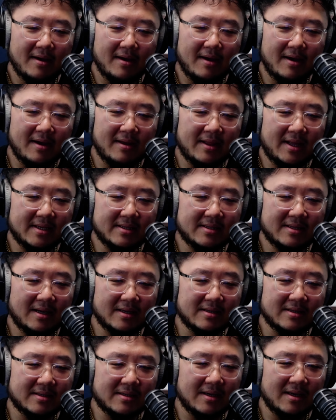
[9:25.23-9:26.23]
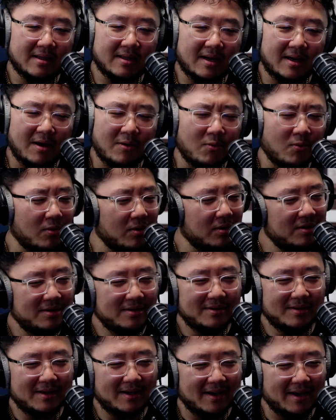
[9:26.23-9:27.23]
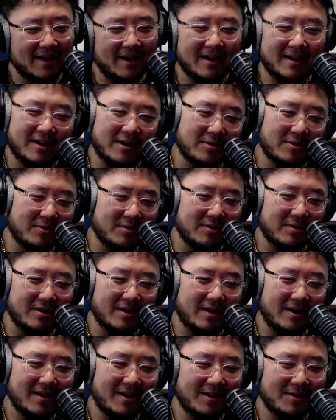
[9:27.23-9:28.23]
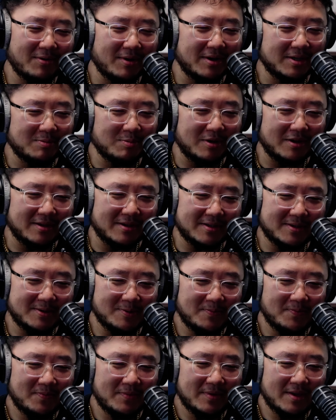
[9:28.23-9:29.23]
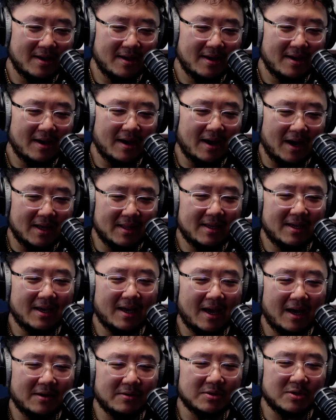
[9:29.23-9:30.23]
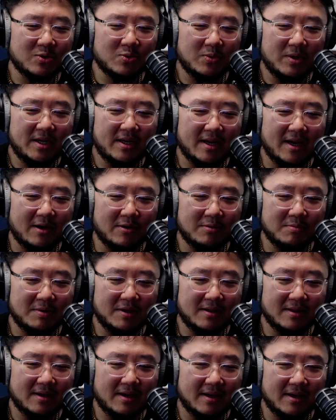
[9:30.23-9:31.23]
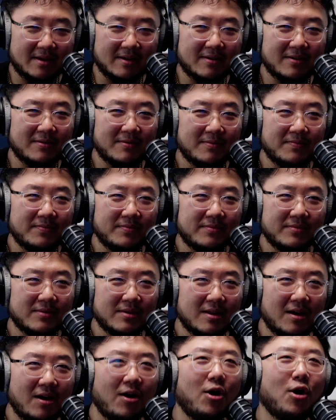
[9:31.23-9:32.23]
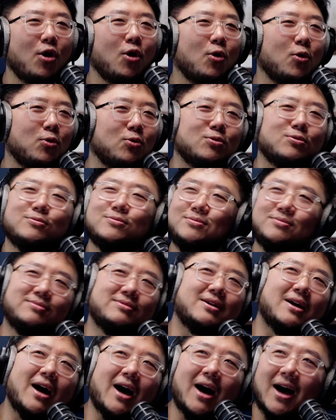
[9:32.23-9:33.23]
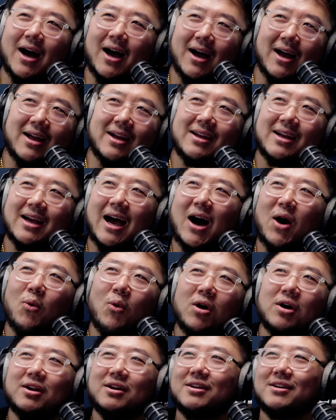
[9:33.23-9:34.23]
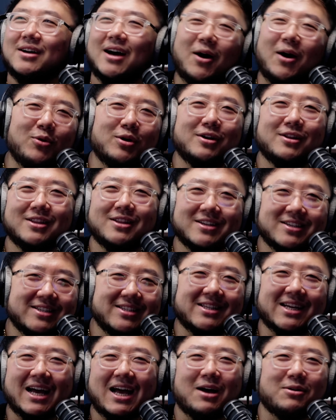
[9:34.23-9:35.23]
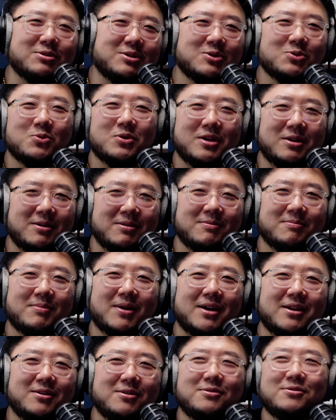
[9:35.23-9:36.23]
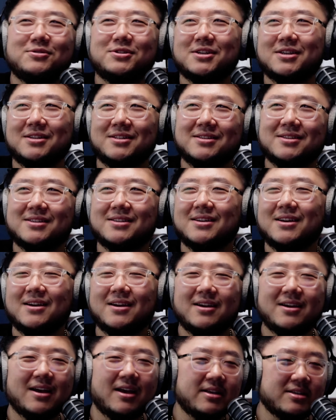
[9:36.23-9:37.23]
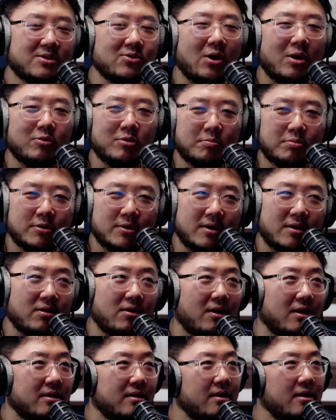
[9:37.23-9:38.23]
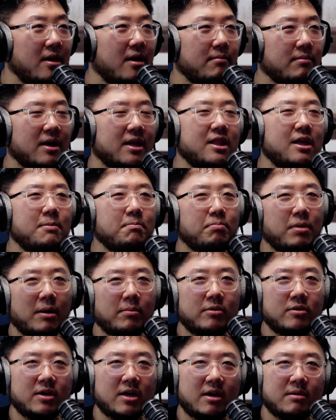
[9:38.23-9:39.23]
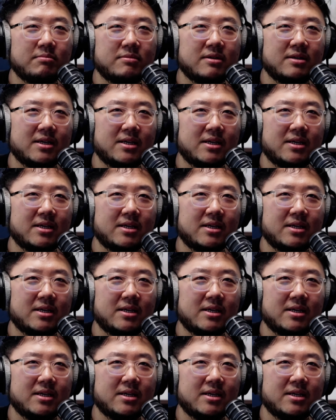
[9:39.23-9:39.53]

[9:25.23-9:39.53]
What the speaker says: and that's not to say that I wouldn't, I don't know. How do I explain this? I think How Sweet, I would be like, oh, I wanna listen to How Sweet by NewJeans, so I would put it on. But I think Bubblegum,